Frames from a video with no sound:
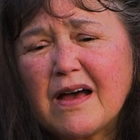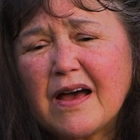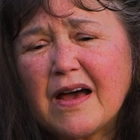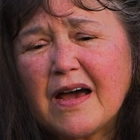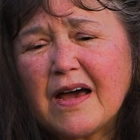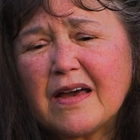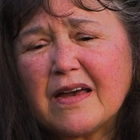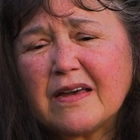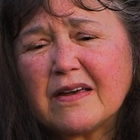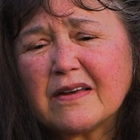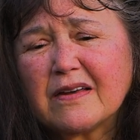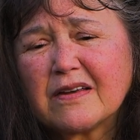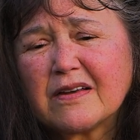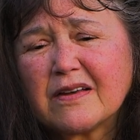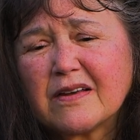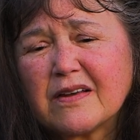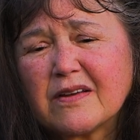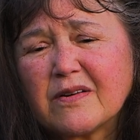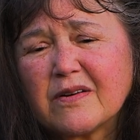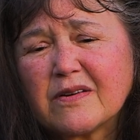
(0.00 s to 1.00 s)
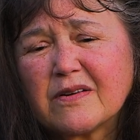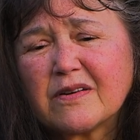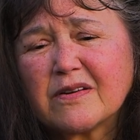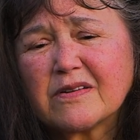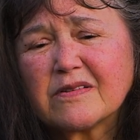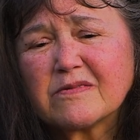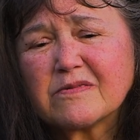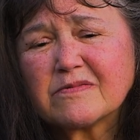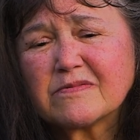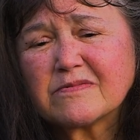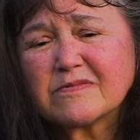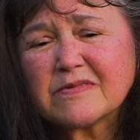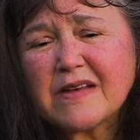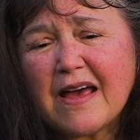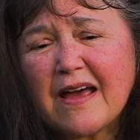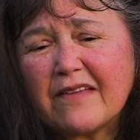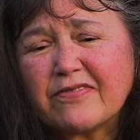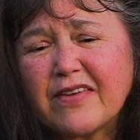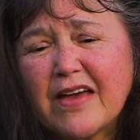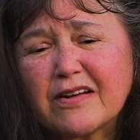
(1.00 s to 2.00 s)
I
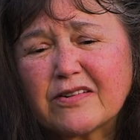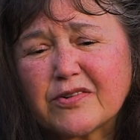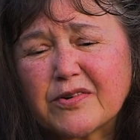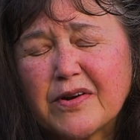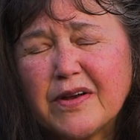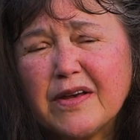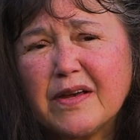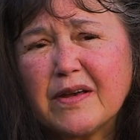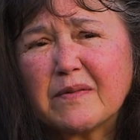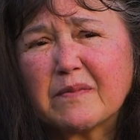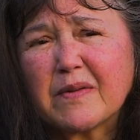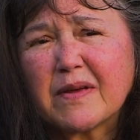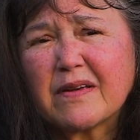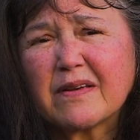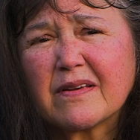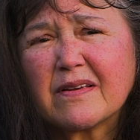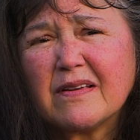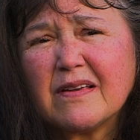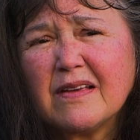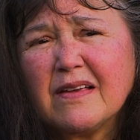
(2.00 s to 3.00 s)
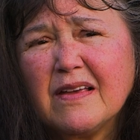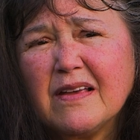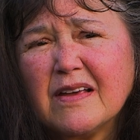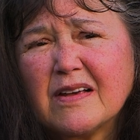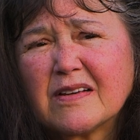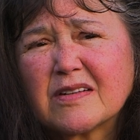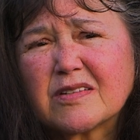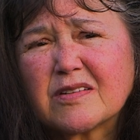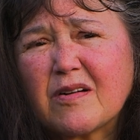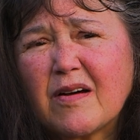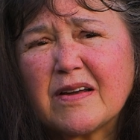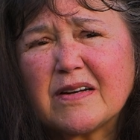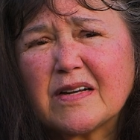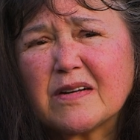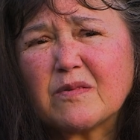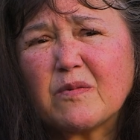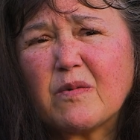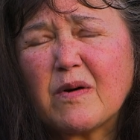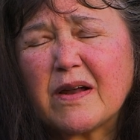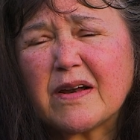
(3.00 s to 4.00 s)
had that dream. So I
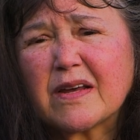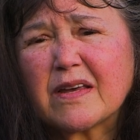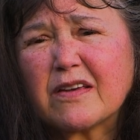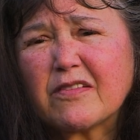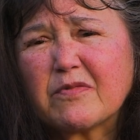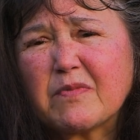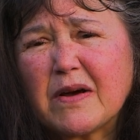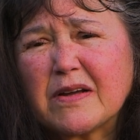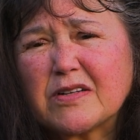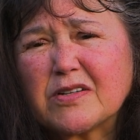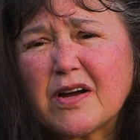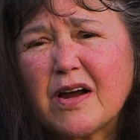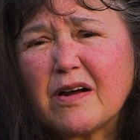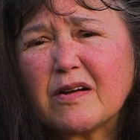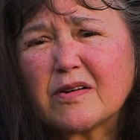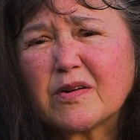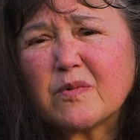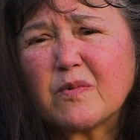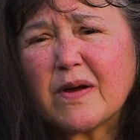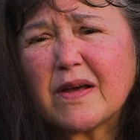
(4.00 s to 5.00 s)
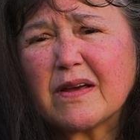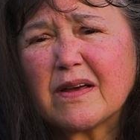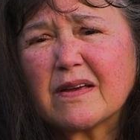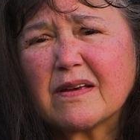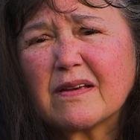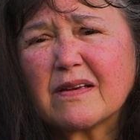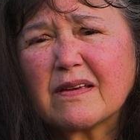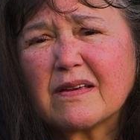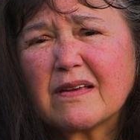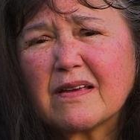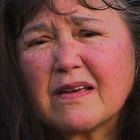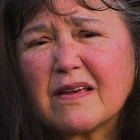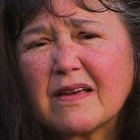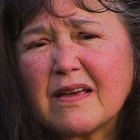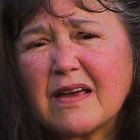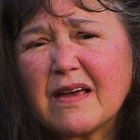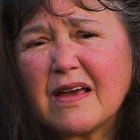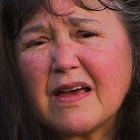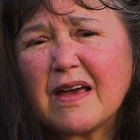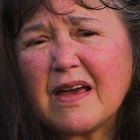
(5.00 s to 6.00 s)
didn't want to give my child away.
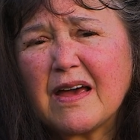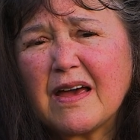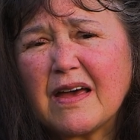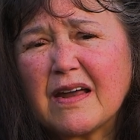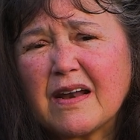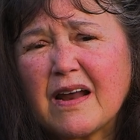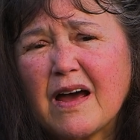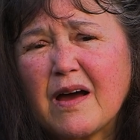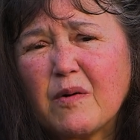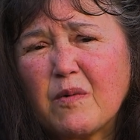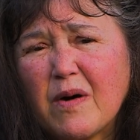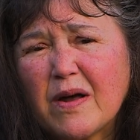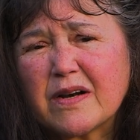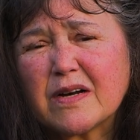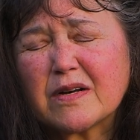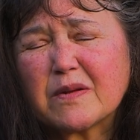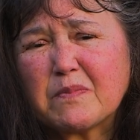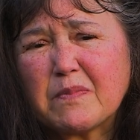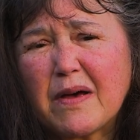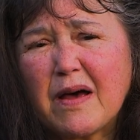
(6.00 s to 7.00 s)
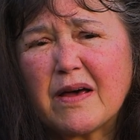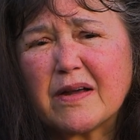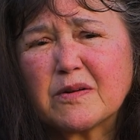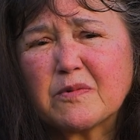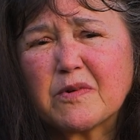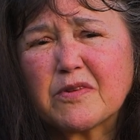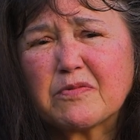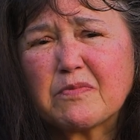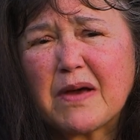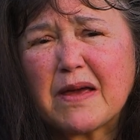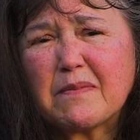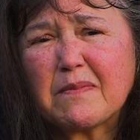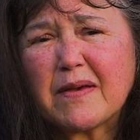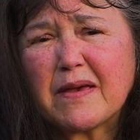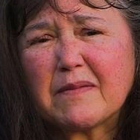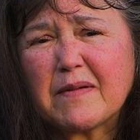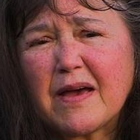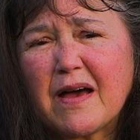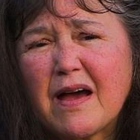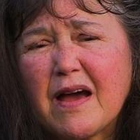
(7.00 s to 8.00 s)
I wanted to bond with my
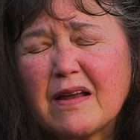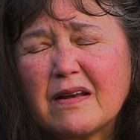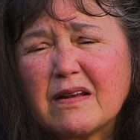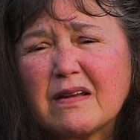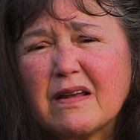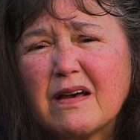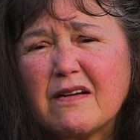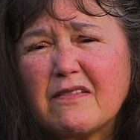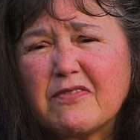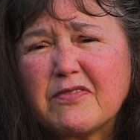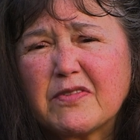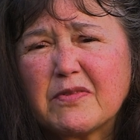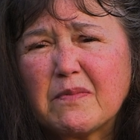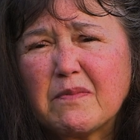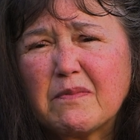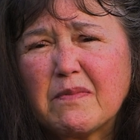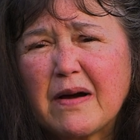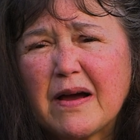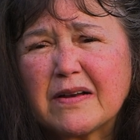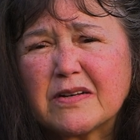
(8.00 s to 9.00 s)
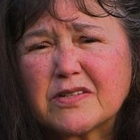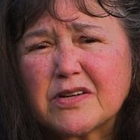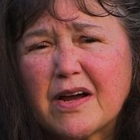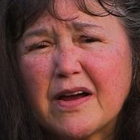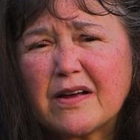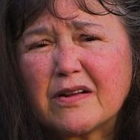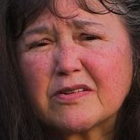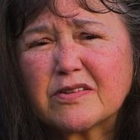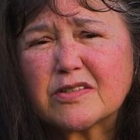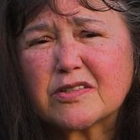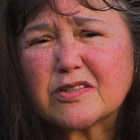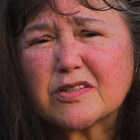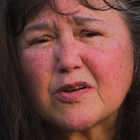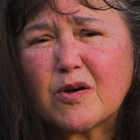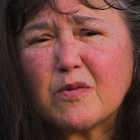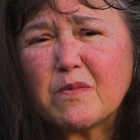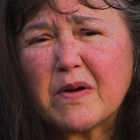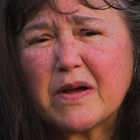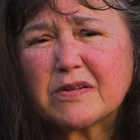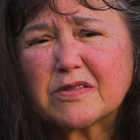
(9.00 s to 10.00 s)
baby. I loved my child
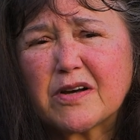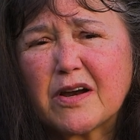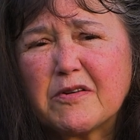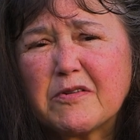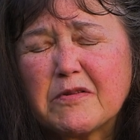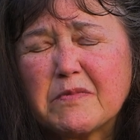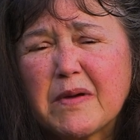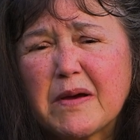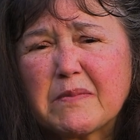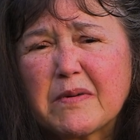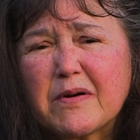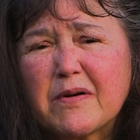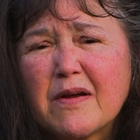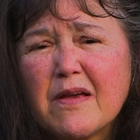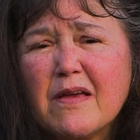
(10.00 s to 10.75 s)
so much. I remember